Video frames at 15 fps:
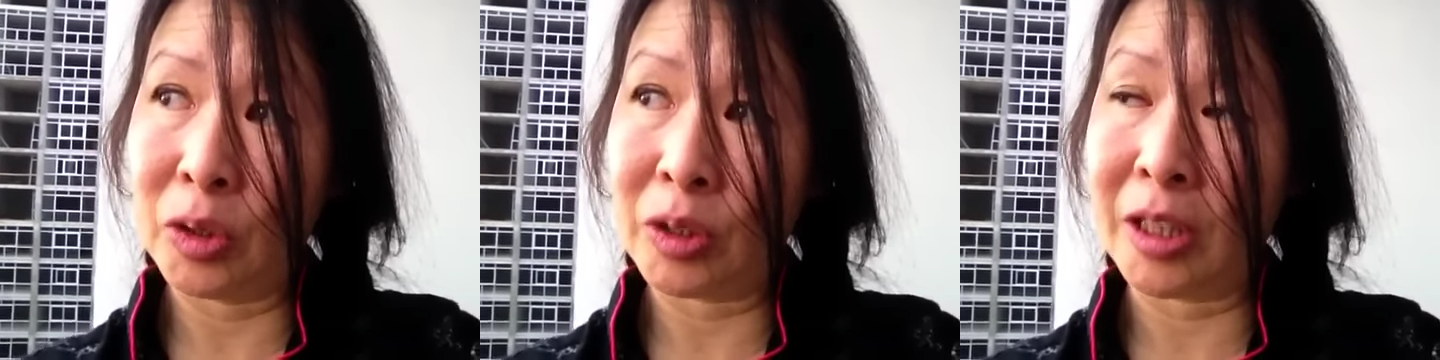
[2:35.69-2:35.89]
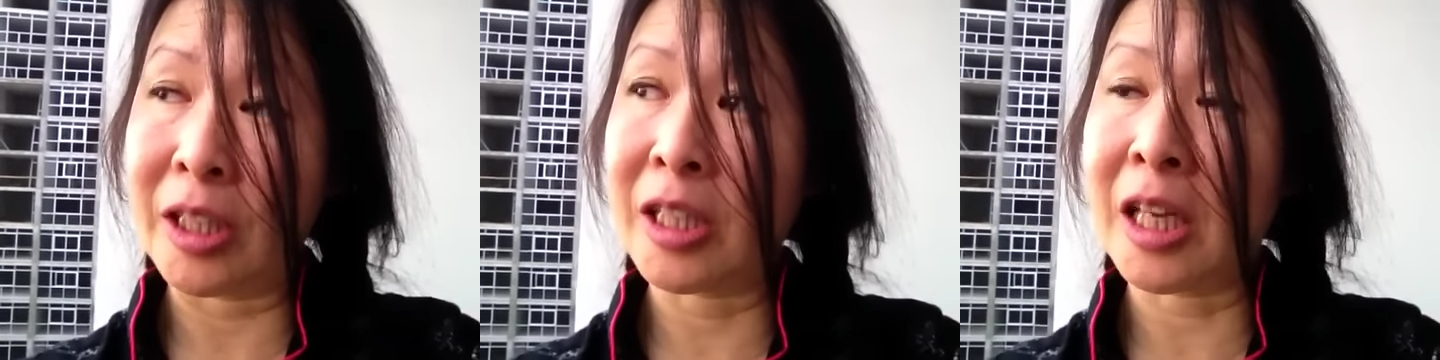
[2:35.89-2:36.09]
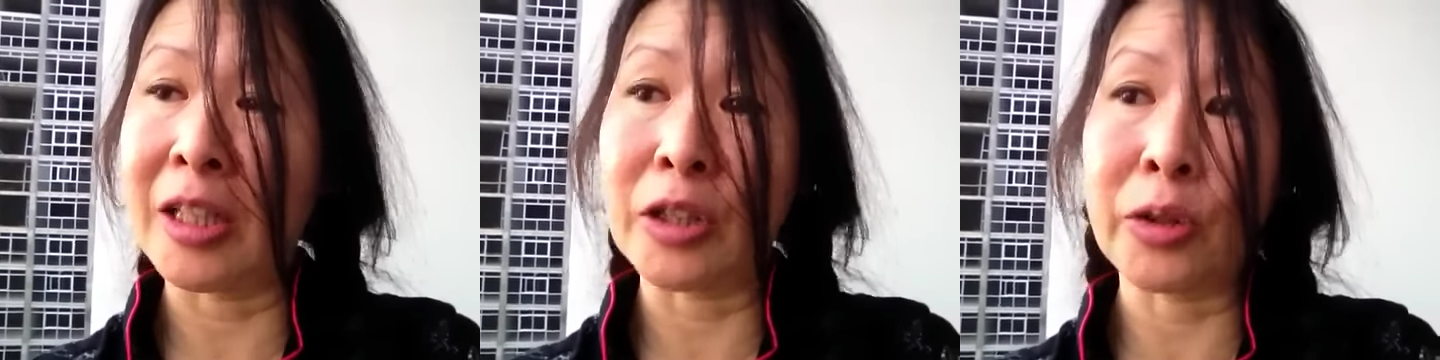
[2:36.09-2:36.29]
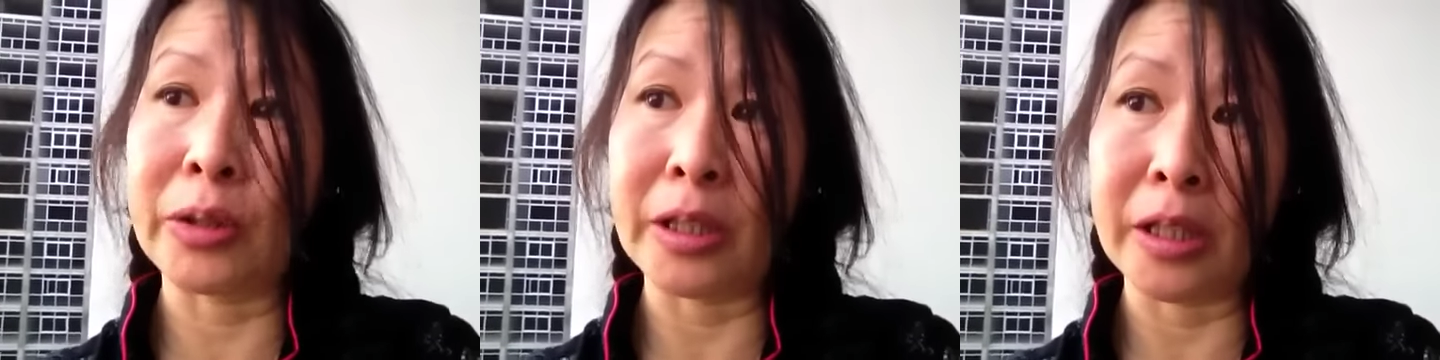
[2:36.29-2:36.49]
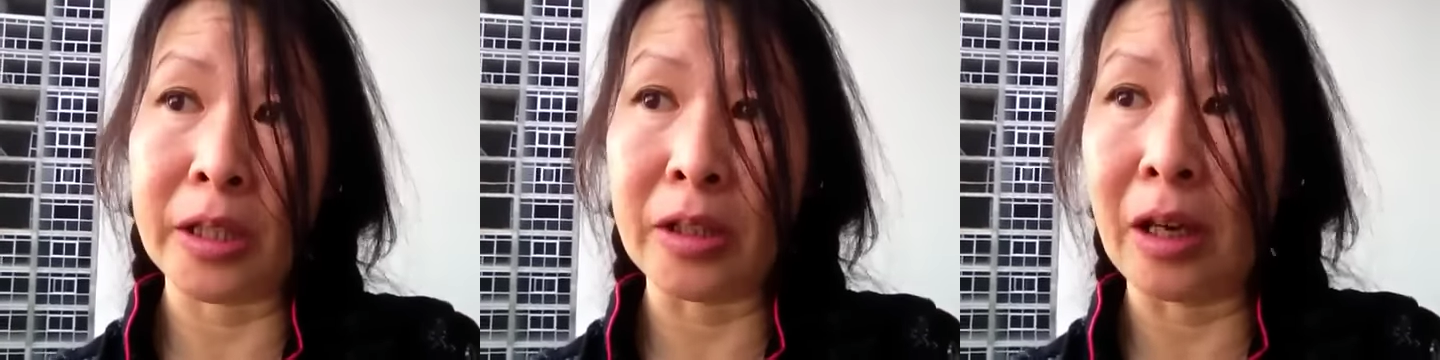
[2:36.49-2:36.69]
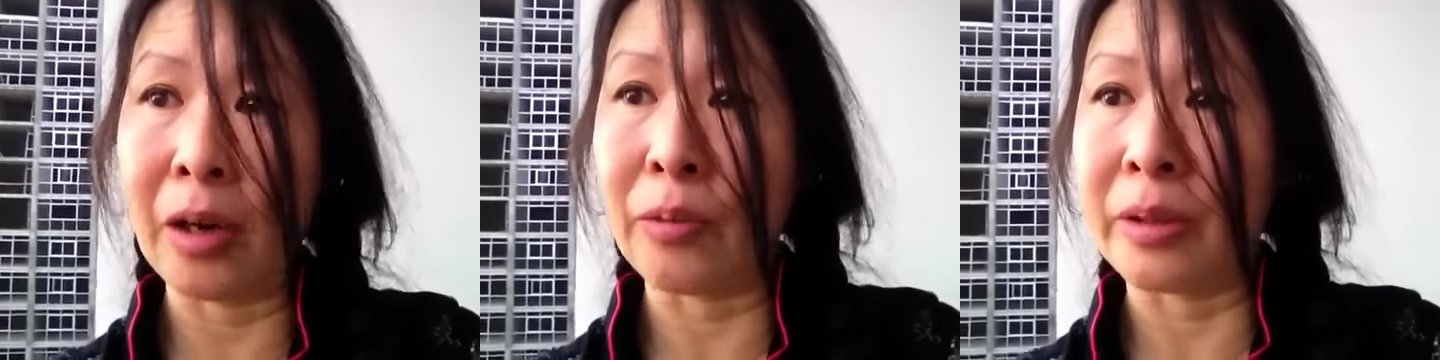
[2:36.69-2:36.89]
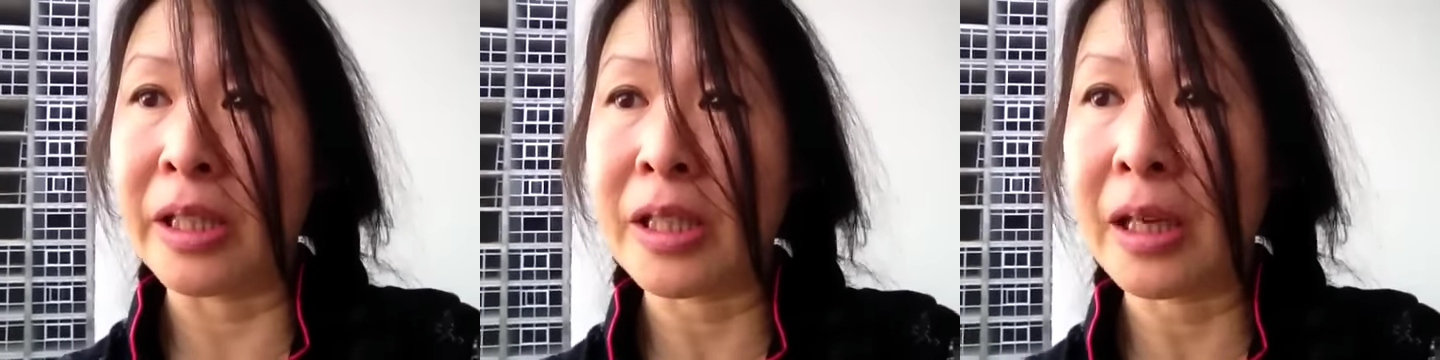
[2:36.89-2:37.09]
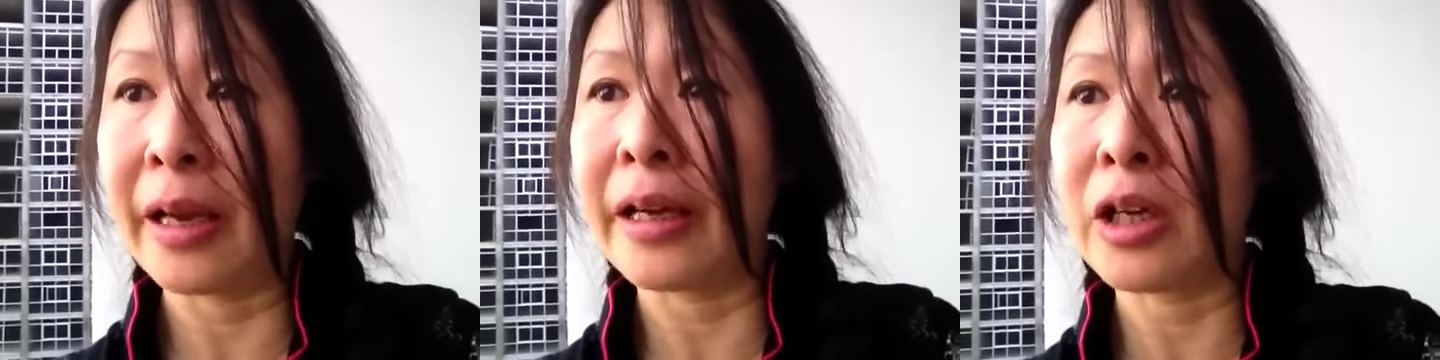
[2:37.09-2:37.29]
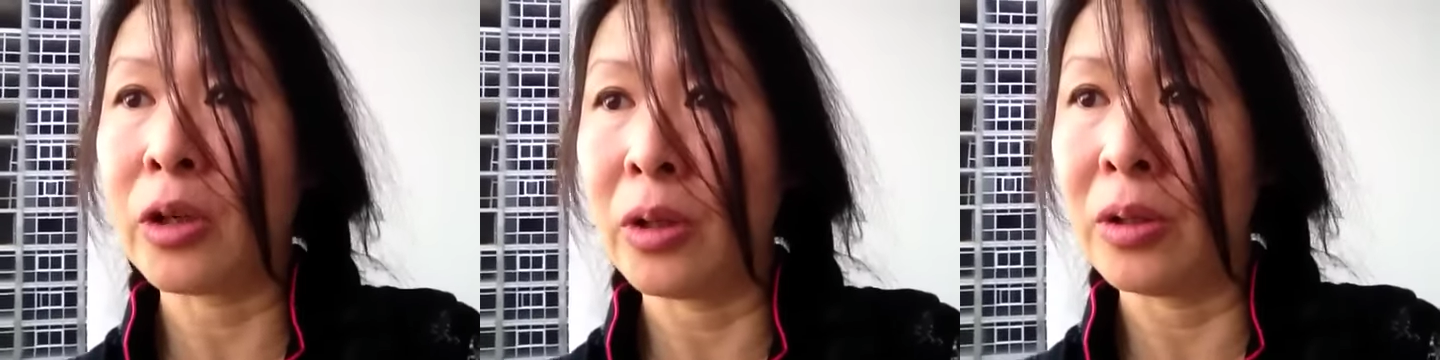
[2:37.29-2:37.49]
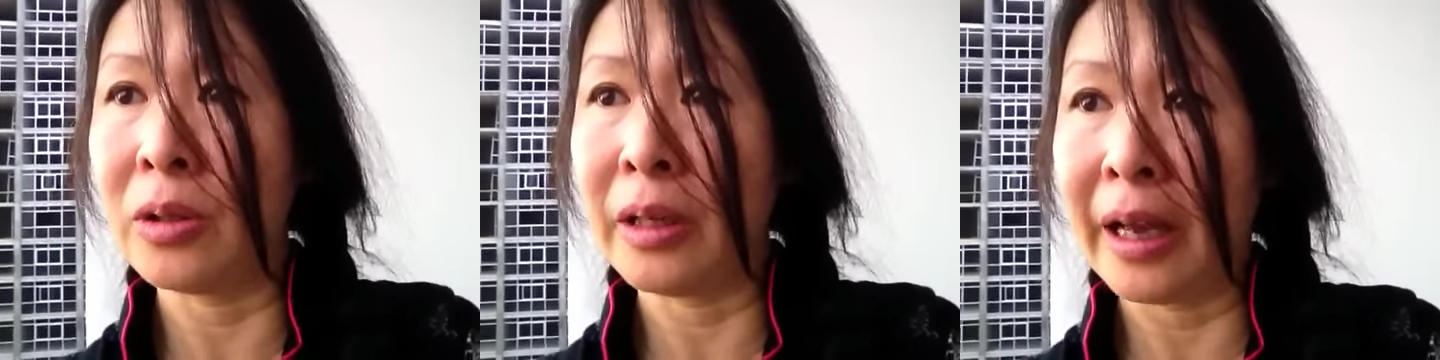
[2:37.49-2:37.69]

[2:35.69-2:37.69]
this country does not recycle.